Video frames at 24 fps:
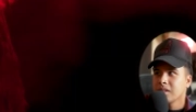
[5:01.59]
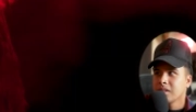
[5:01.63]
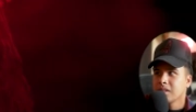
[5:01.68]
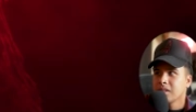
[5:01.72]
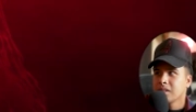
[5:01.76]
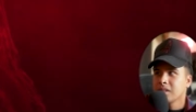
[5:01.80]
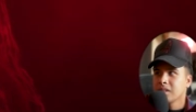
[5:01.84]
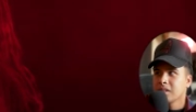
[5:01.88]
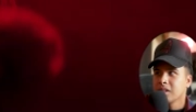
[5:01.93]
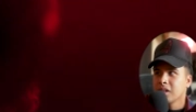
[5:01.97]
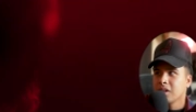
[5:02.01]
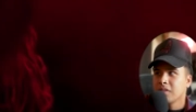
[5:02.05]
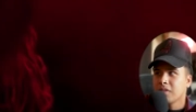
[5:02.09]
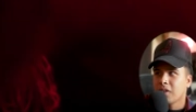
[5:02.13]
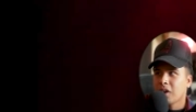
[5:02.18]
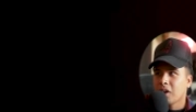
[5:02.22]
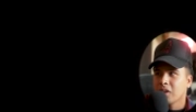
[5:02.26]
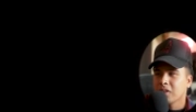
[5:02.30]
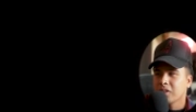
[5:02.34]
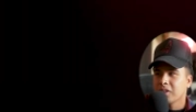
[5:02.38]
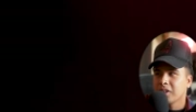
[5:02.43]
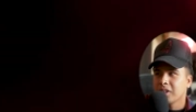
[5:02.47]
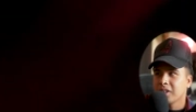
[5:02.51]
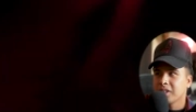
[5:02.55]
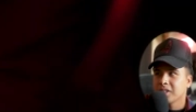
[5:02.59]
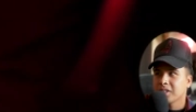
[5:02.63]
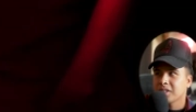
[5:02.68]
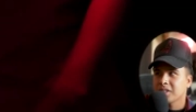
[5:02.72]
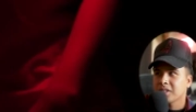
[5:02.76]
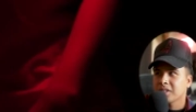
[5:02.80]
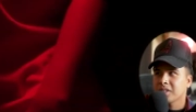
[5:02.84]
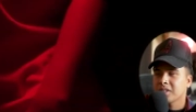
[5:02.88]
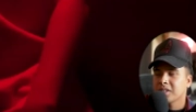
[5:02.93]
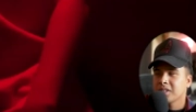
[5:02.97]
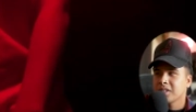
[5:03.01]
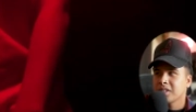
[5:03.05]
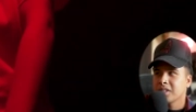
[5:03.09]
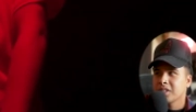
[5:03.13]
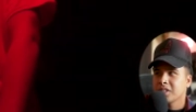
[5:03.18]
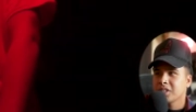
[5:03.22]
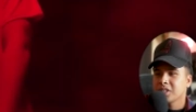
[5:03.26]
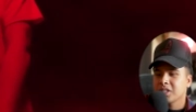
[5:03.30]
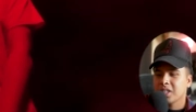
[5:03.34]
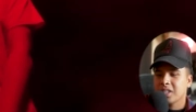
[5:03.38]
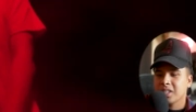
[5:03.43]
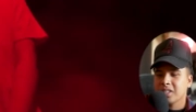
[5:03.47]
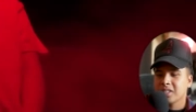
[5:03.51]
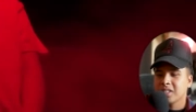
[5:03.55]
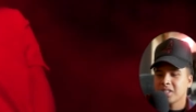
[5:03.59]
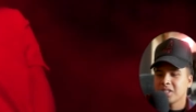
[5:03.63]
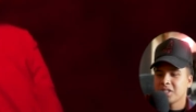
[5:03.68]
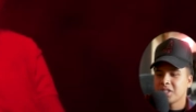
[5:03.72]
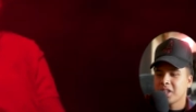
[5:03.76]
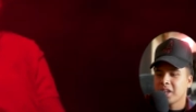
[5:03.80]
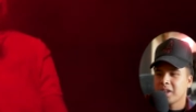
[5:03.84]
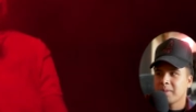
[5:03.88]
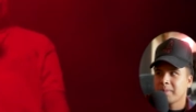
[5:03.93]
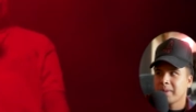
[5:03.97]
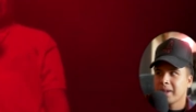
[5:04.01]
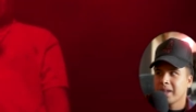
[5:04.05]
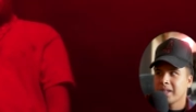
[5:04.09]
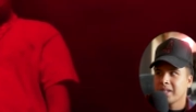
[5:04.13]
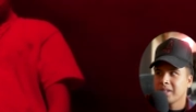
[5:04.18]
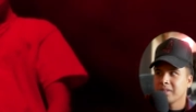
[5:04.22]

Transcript: Love all of this. Shout out to Jay, man.